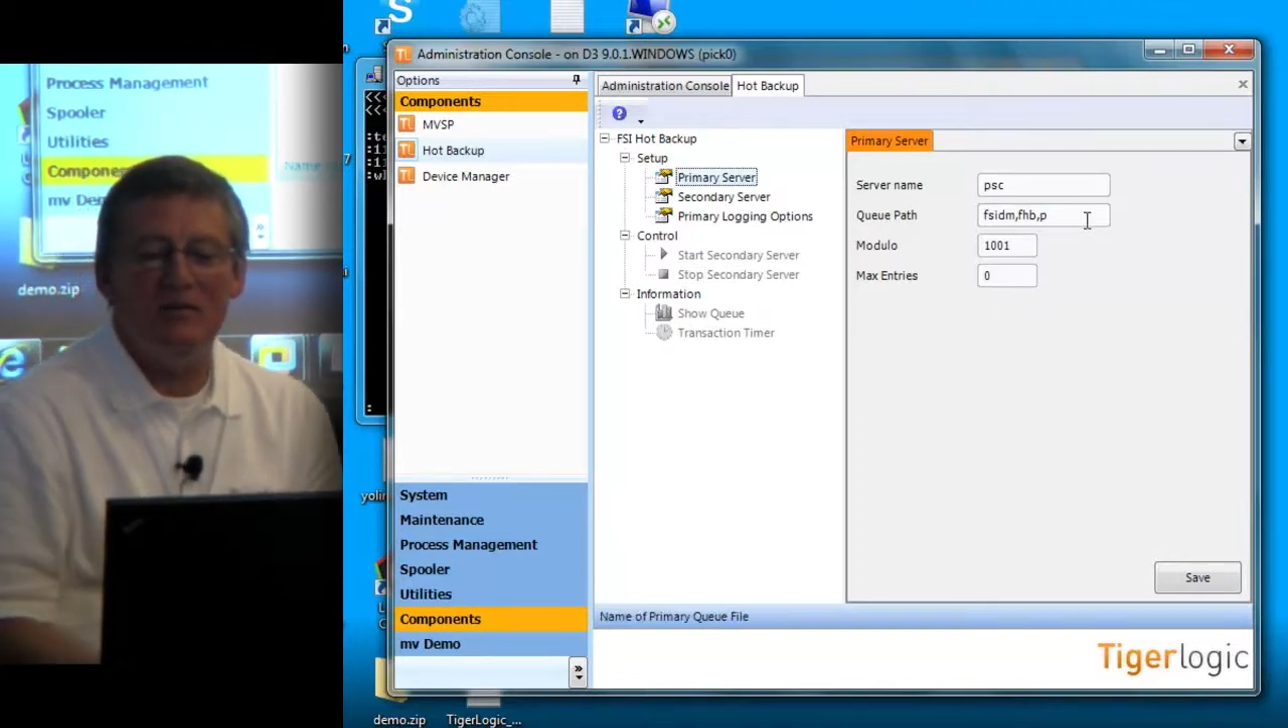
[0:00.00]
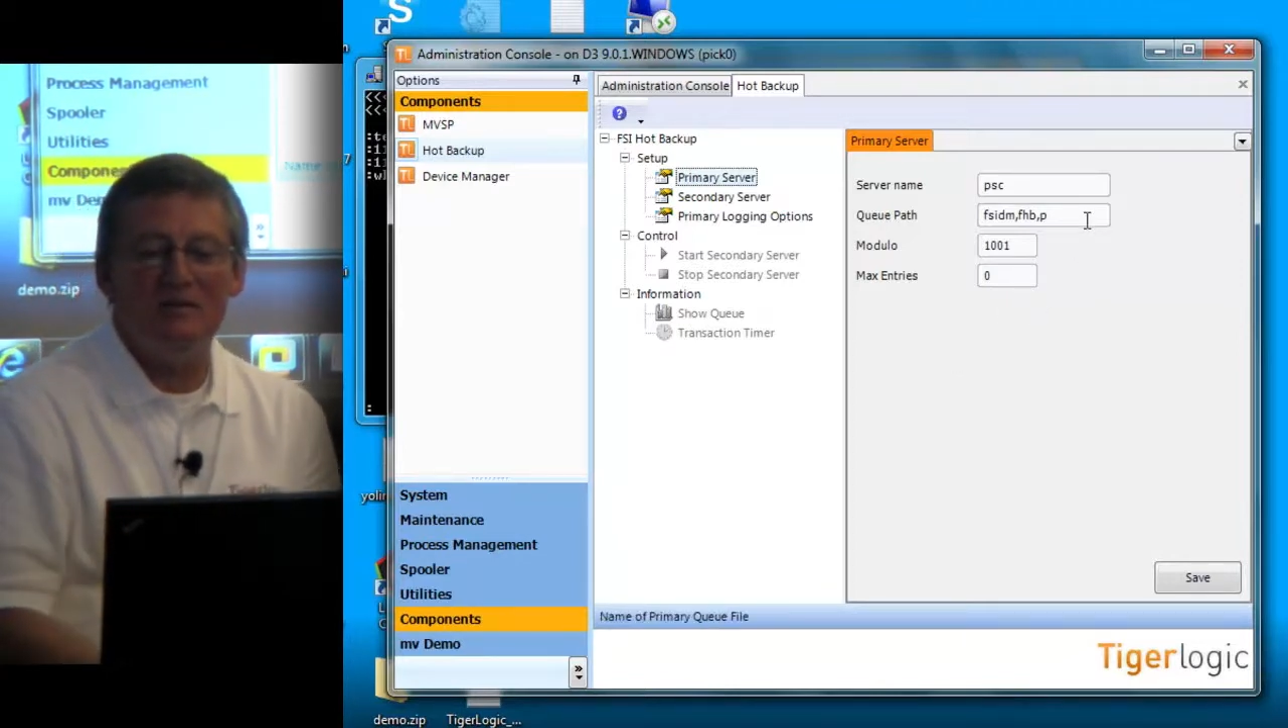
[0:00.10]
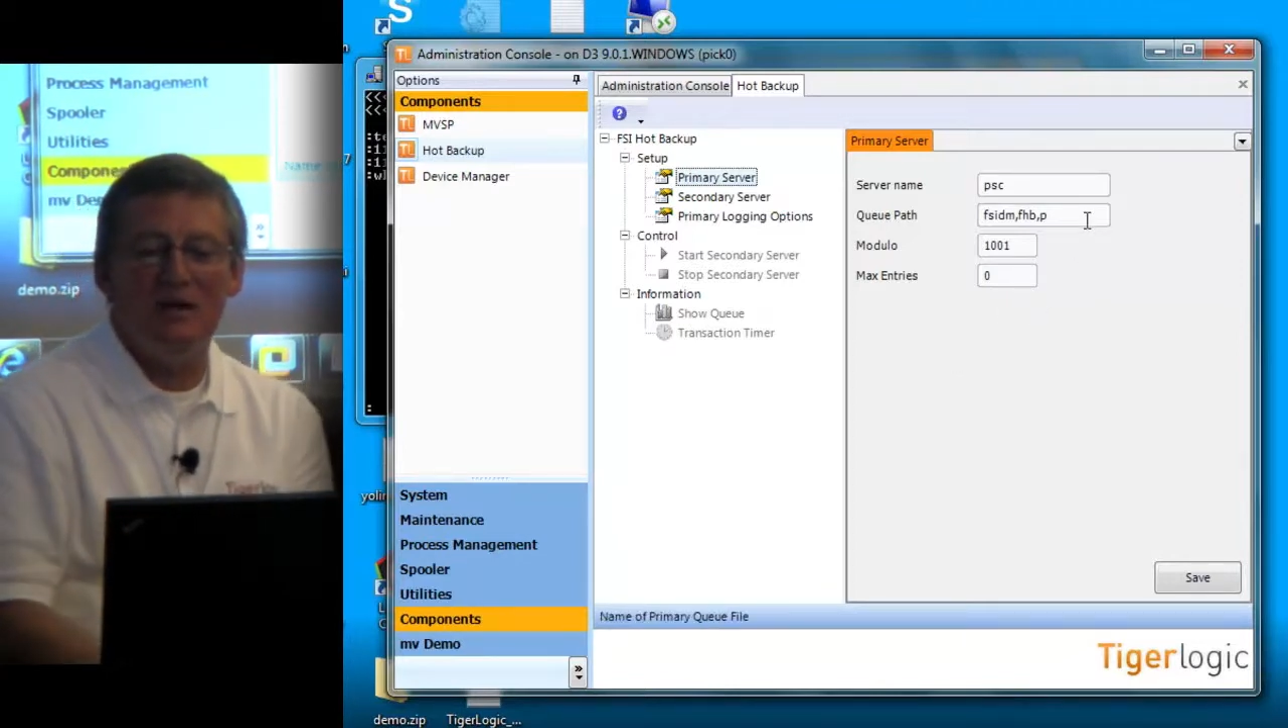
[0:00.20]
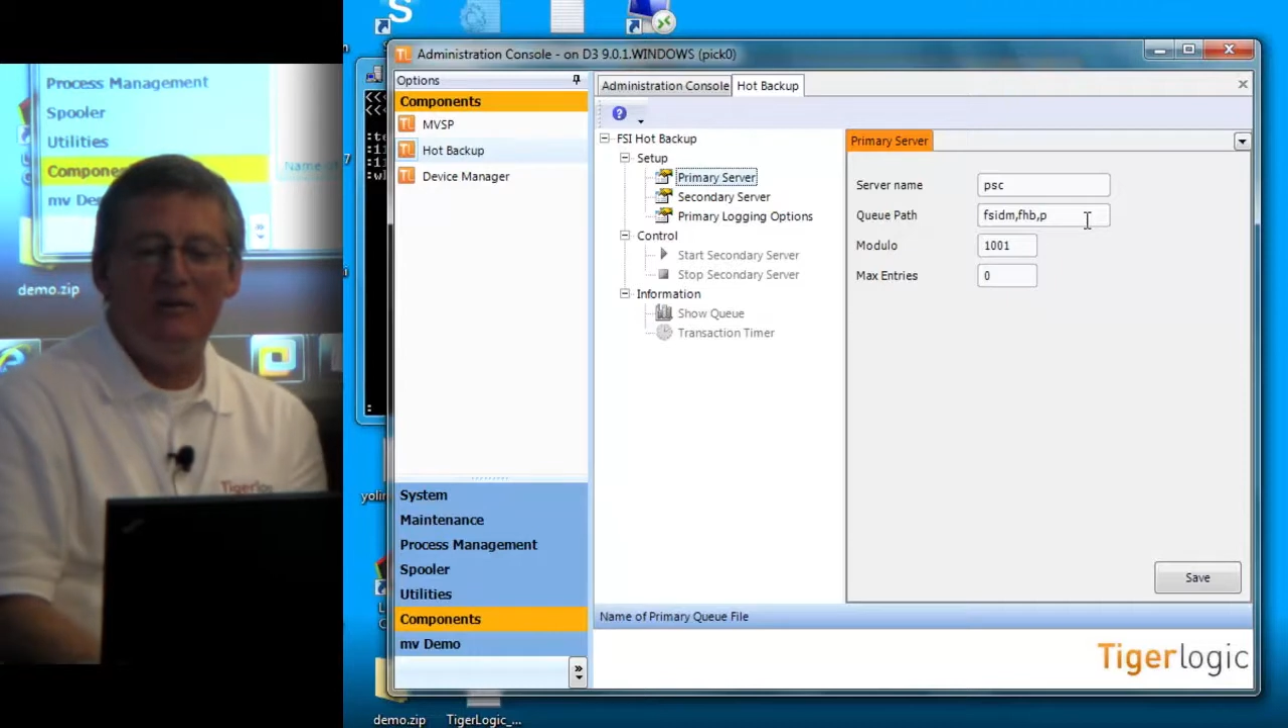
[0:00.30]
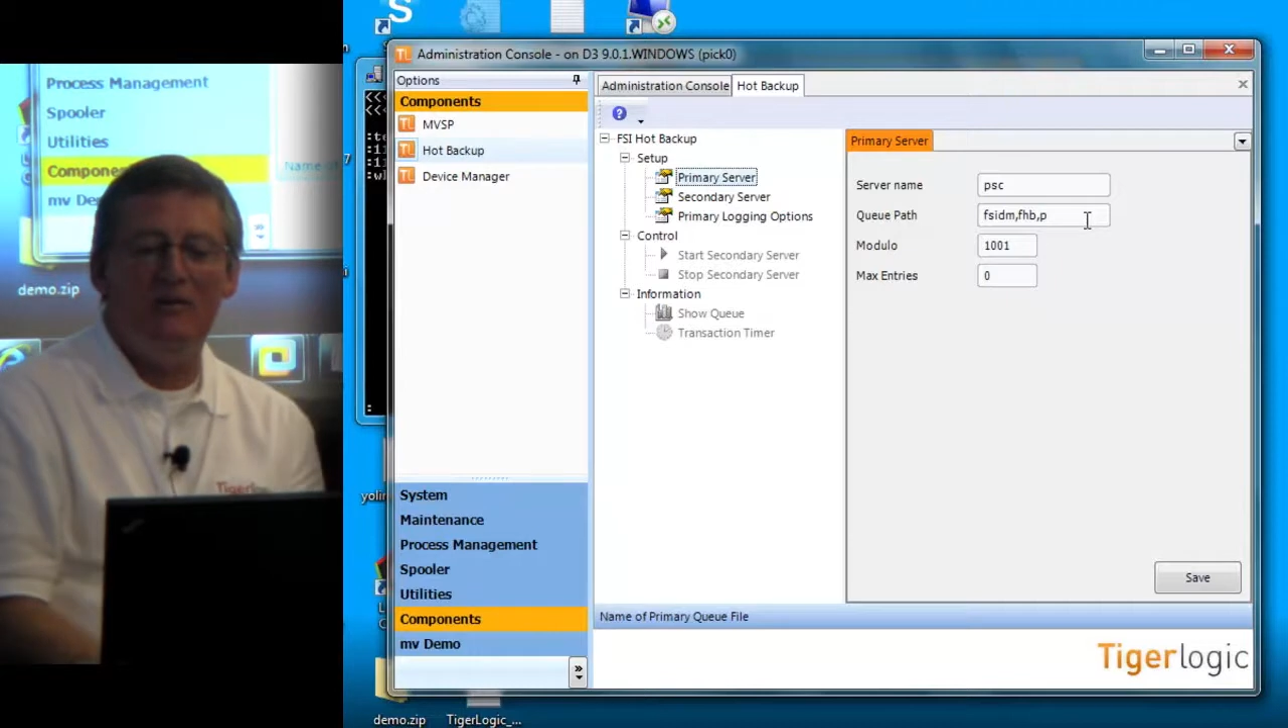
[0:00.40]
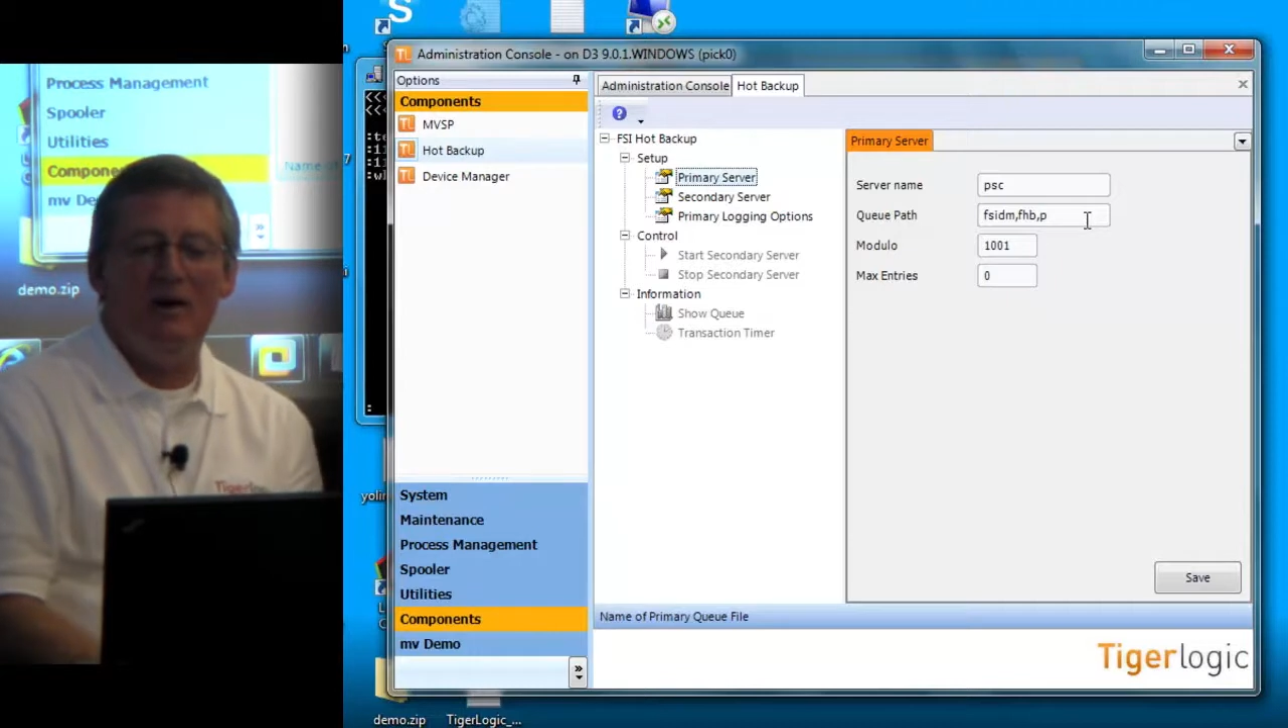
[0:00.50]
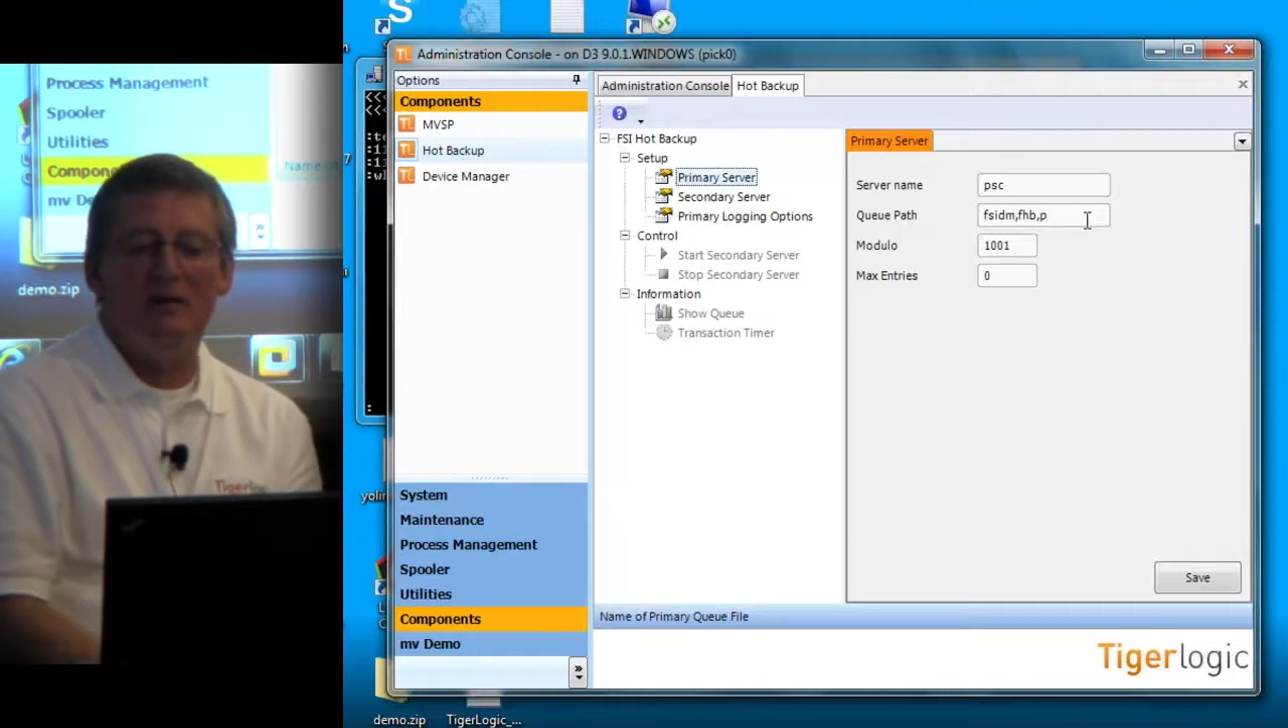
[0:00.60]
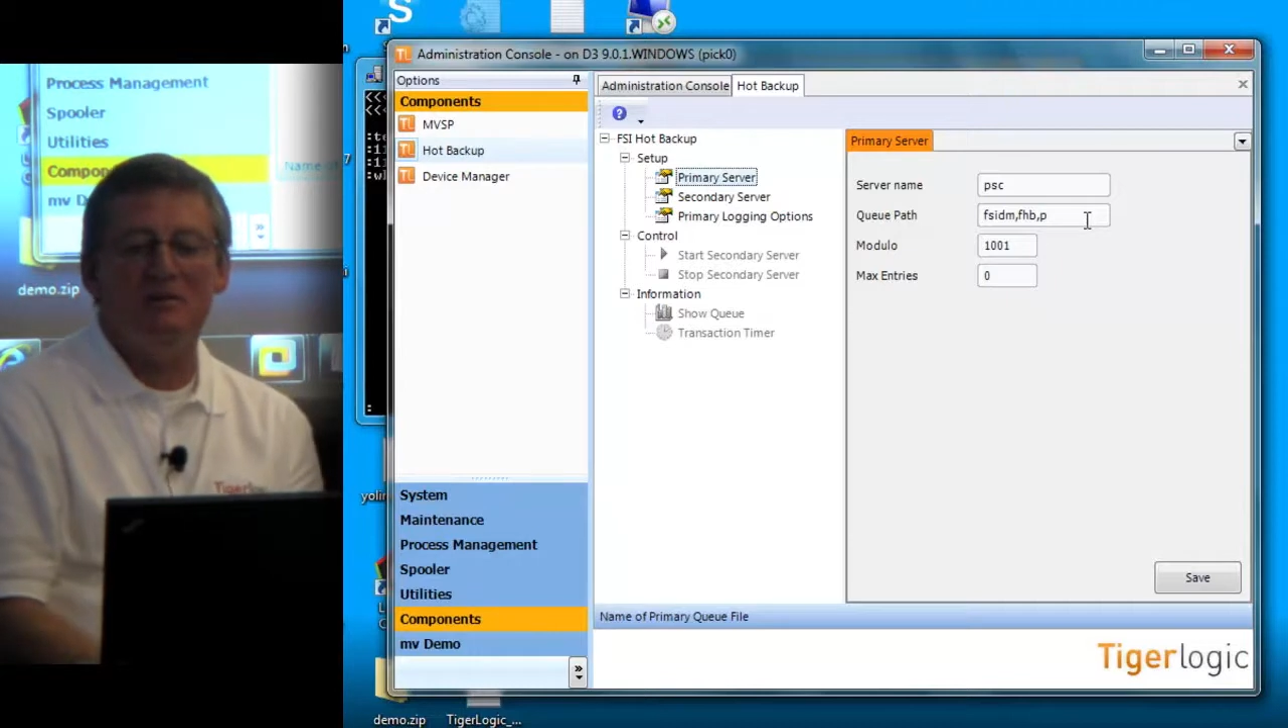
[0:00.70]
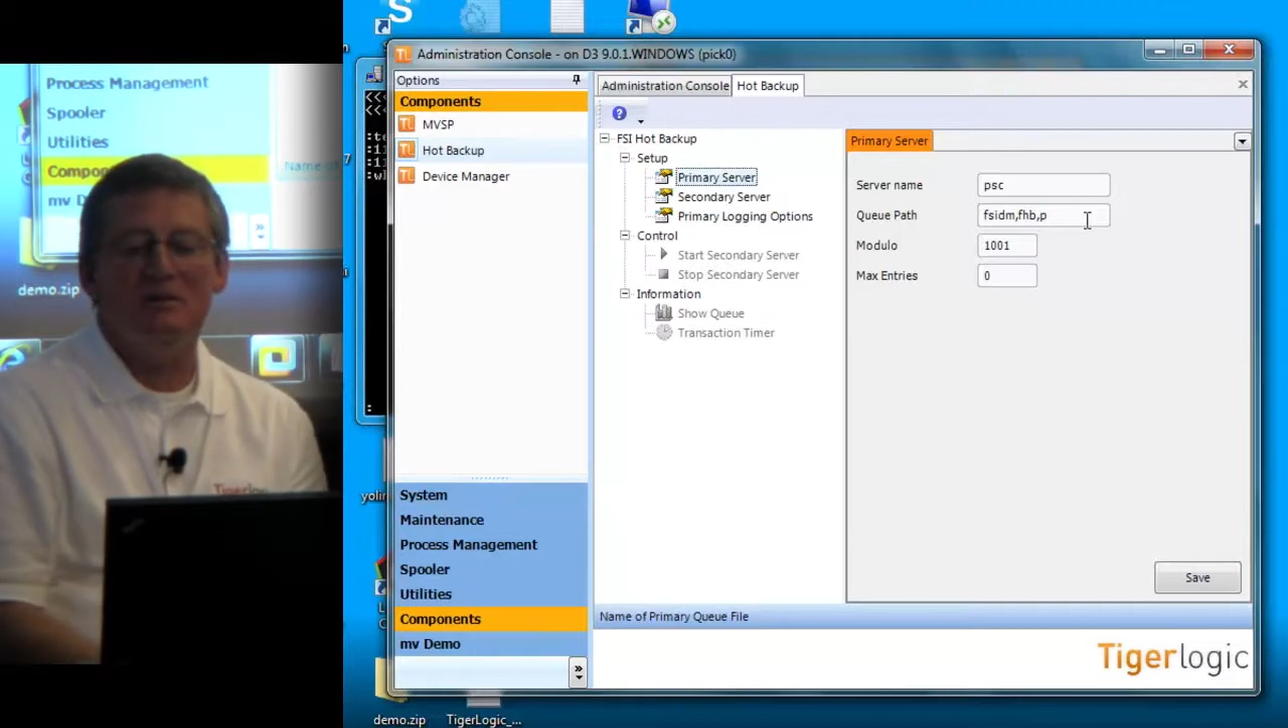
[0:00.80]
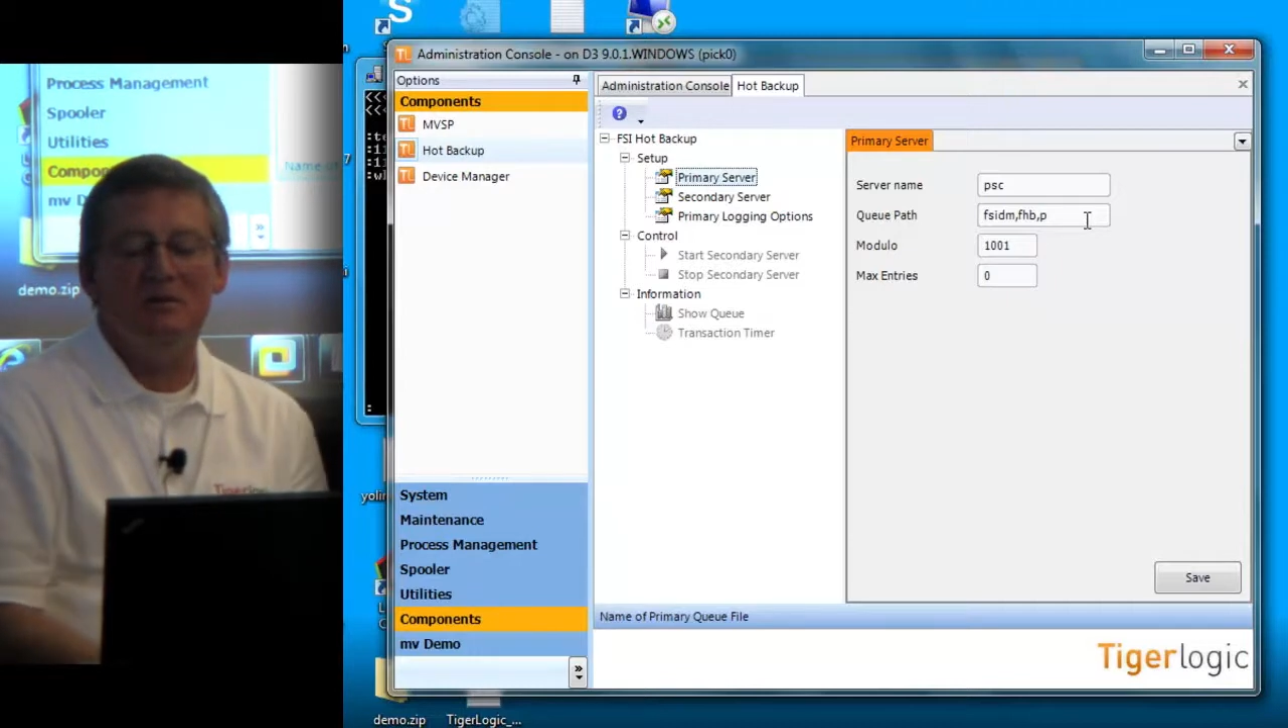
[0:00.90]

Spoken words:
FSI file.